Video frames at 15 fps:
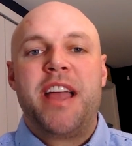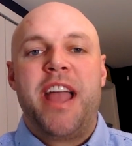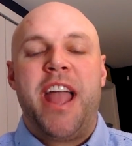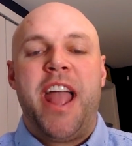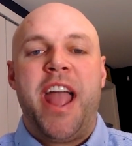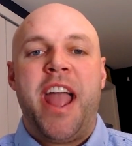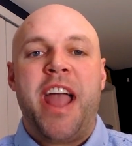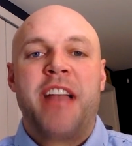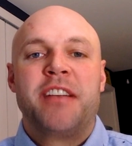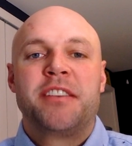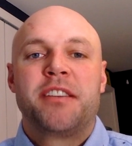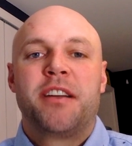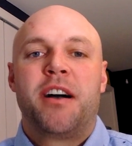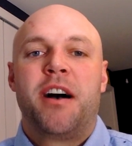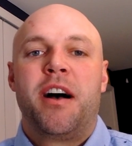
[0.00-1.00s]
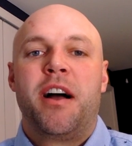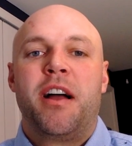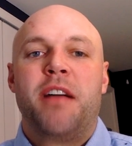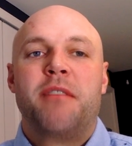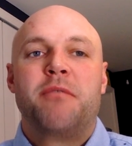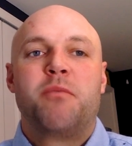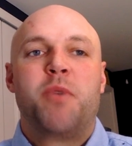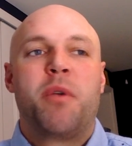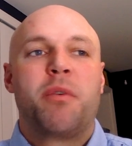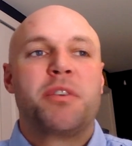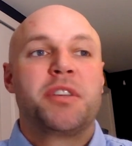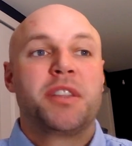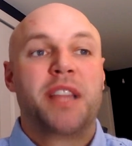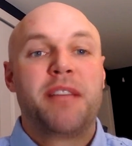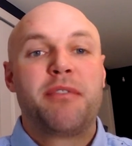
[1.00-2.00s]
and we were
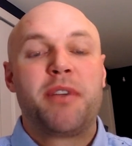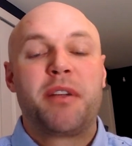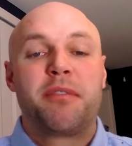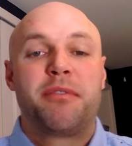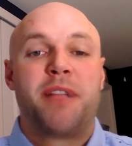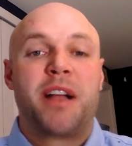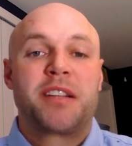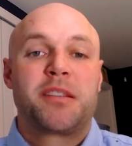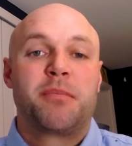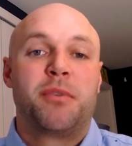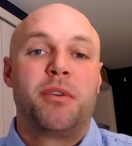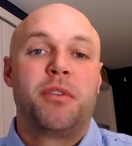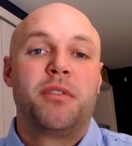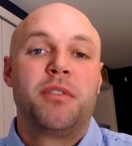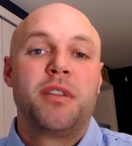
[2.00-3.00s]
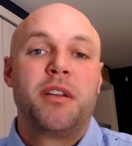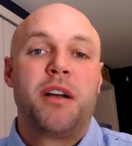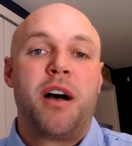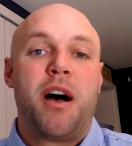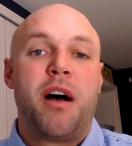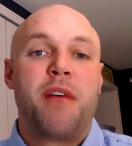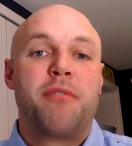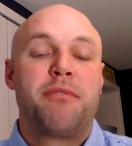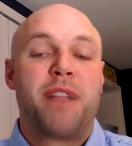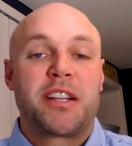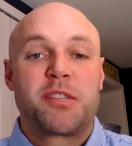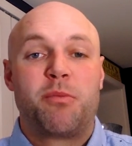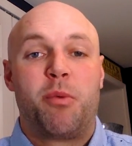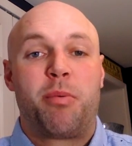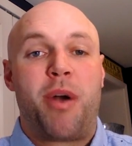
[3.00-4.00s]
delivering flexible
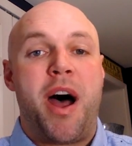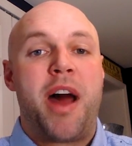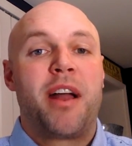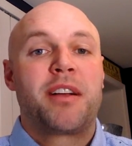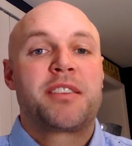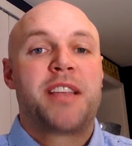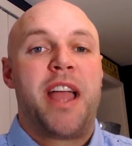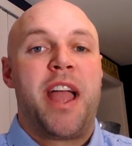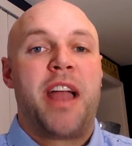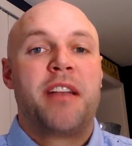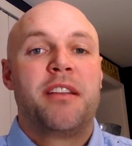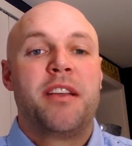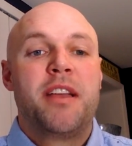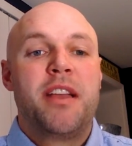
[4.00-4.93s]
products and